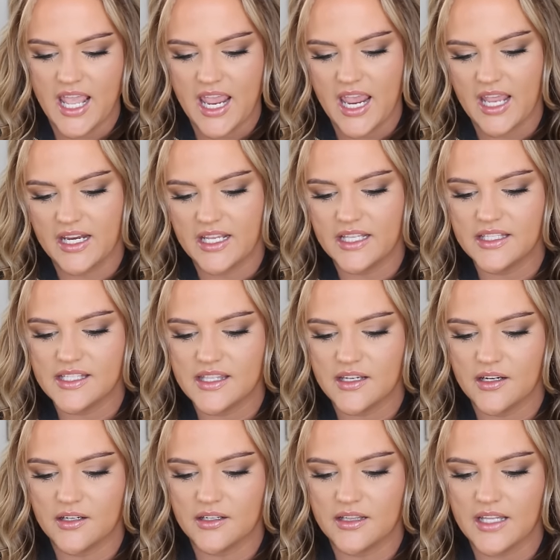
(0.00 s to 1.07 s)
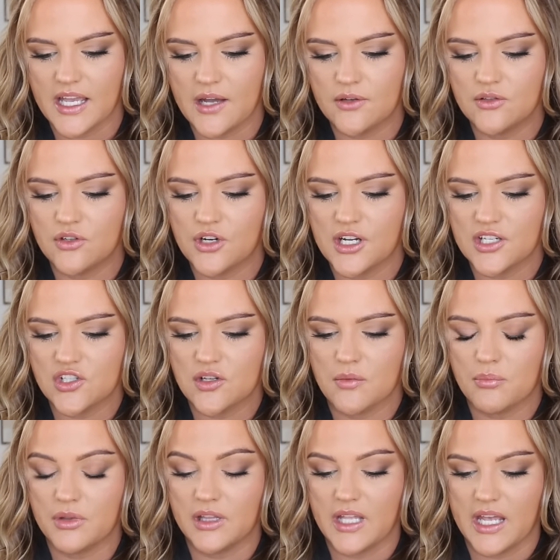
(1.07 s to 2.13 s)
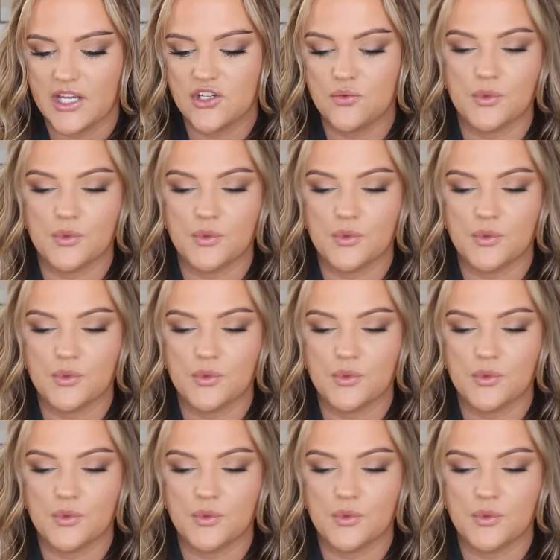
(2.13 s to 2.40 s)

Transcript: and it's their Cloud Crush blush,